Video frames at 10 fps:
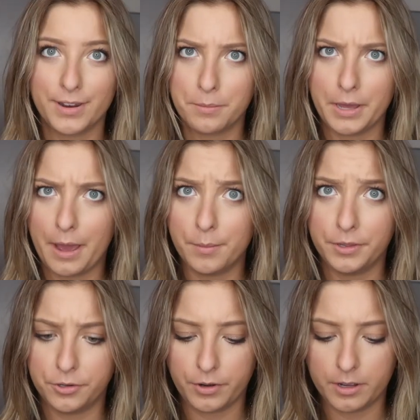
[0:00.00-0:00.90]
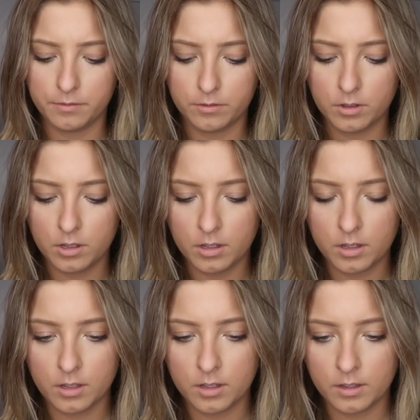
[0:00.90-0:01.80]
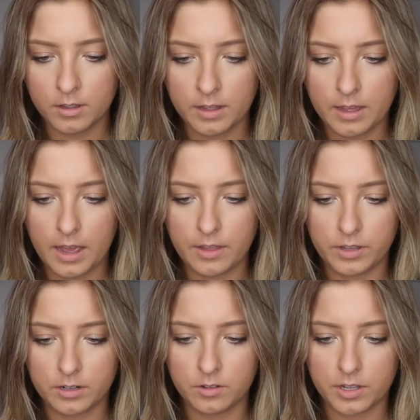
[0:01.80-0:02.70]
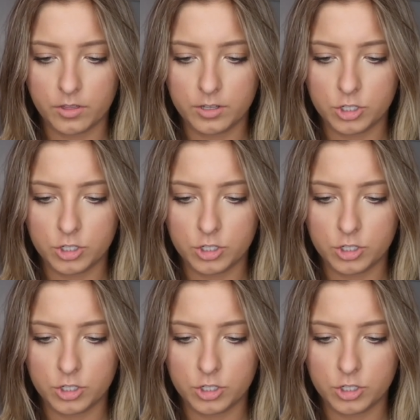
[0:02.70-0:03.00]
I'm illiterate. And then click the